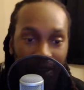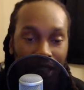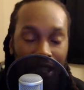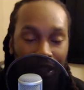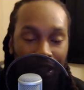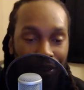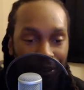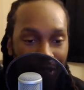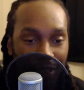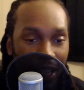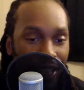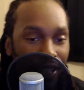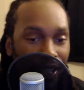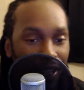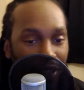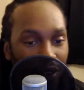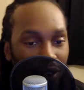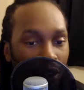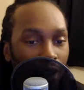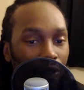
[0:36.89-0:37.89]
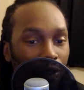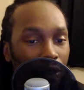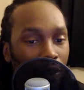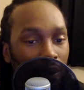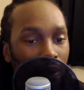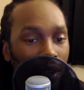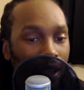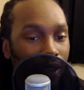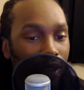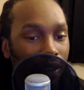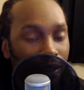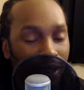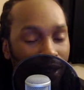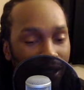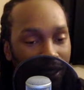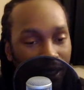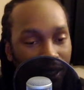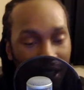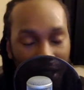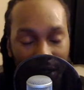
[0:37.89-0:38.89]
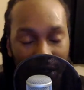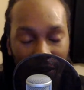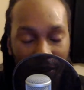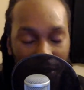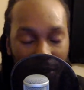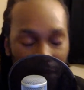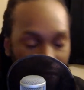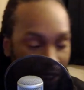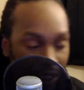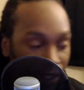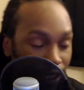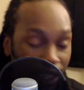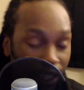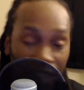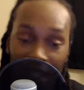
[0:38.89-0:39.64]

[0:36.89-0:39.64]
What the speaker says: taking flight, getting off and running on this thing for you.